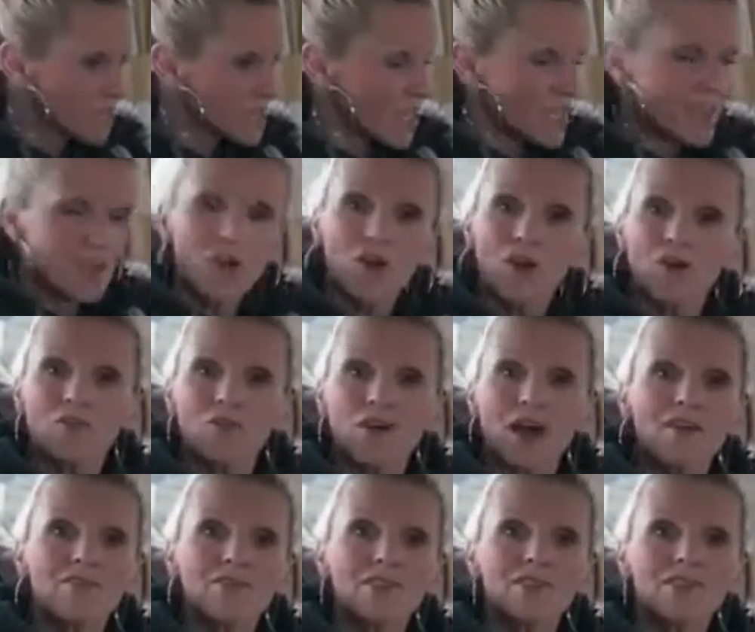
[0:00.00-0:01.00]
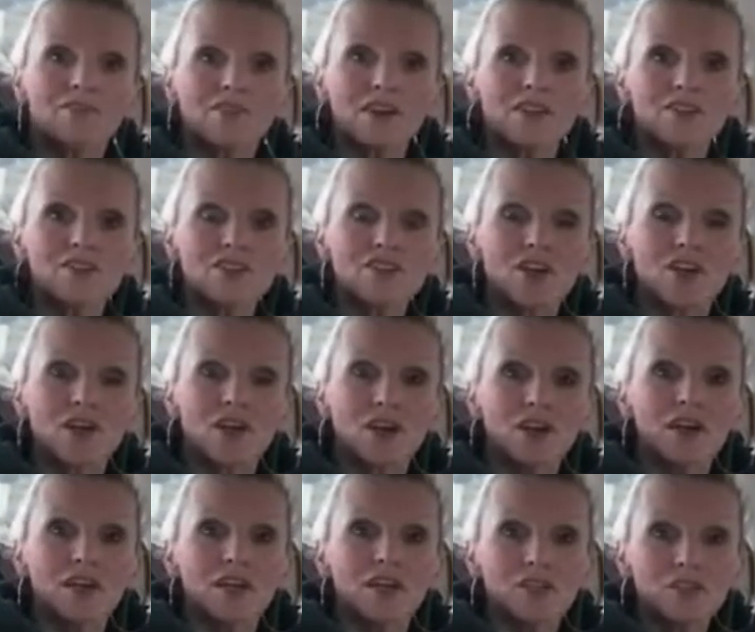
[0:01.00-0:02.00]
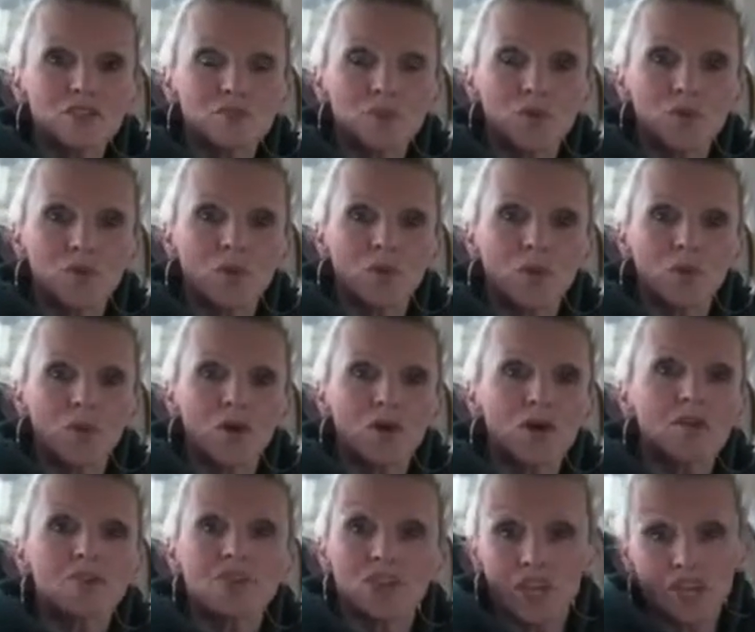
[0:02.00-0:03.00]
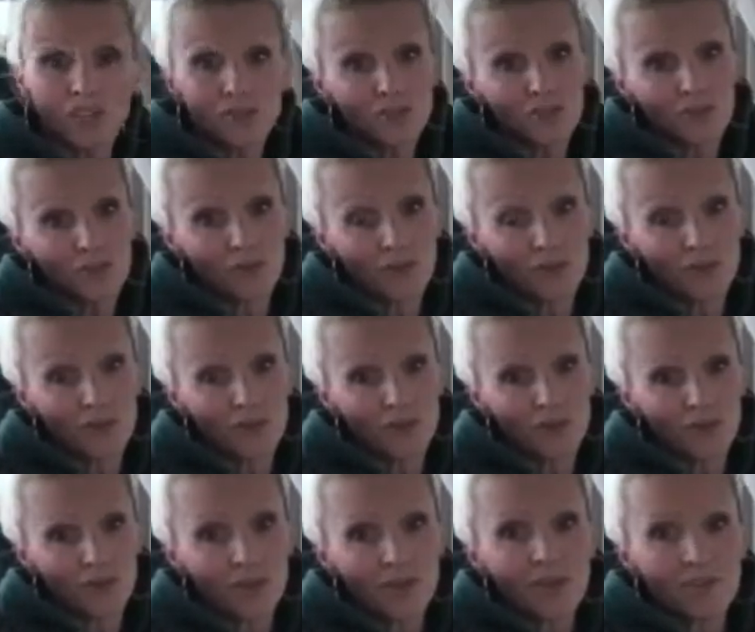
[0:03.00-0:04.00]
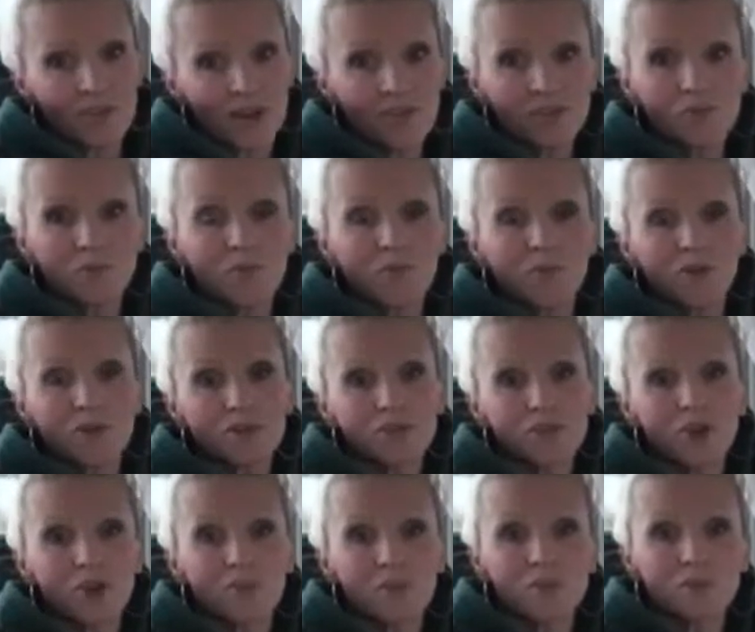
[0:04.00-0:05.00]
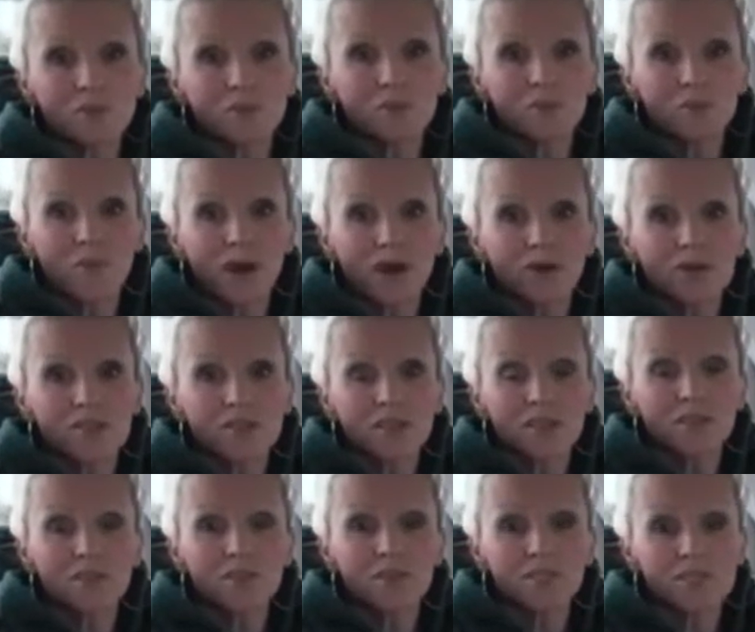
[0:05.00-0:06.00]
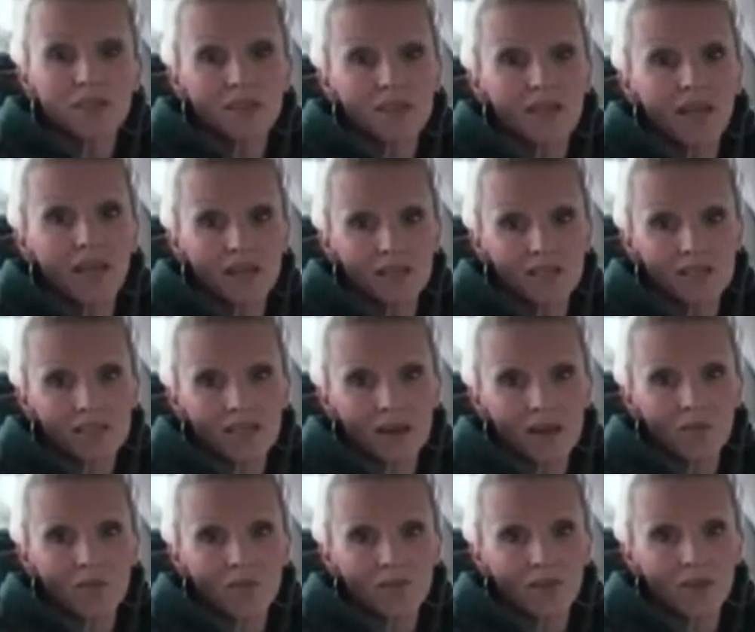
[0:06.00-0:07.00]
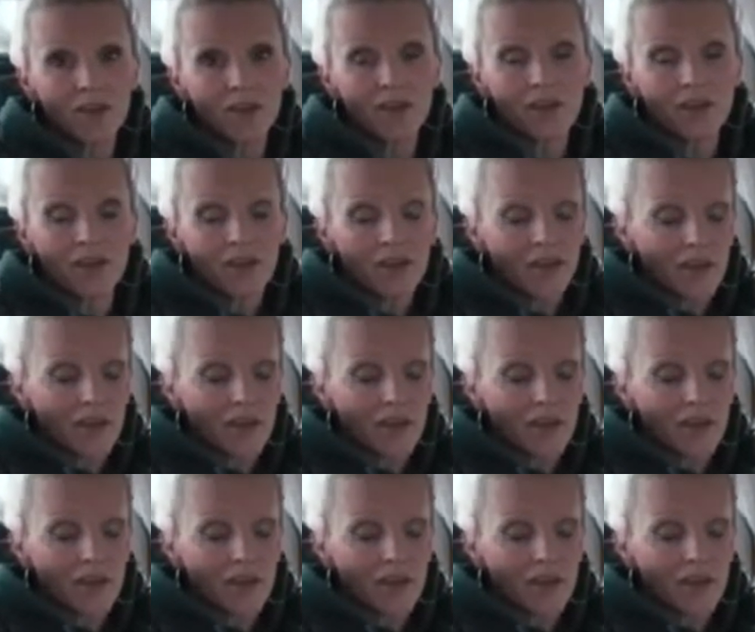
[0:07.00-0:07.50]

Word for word: take off, have an adventure, explore, change your view. That's what motorhoming is all about, and it can be done at any time of year.